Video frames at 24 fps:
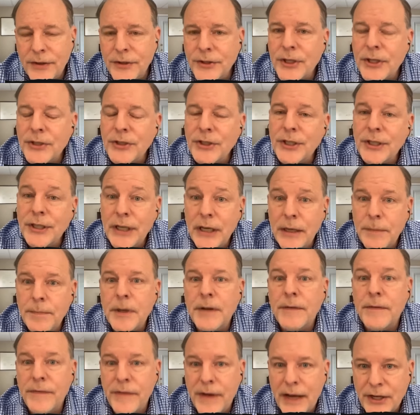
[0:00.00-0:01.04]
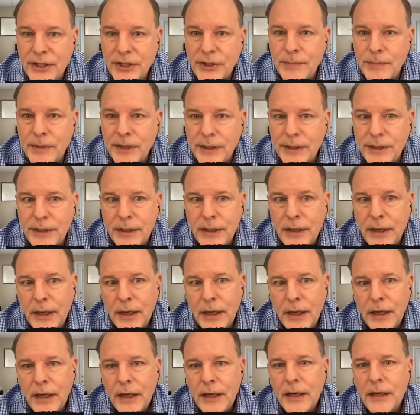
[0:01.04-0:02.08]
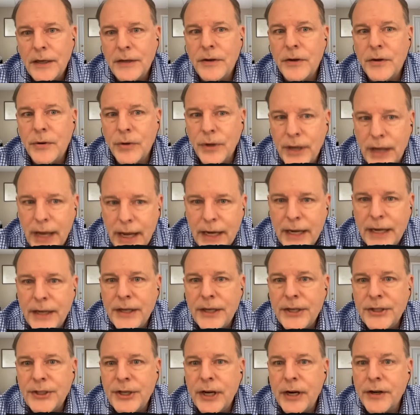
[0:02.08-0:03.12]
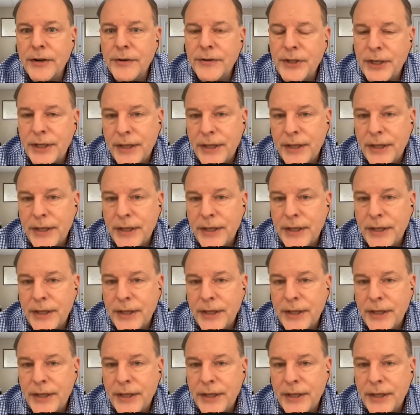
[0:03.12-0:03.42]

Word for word: there's such a deep investment in creating these narratives.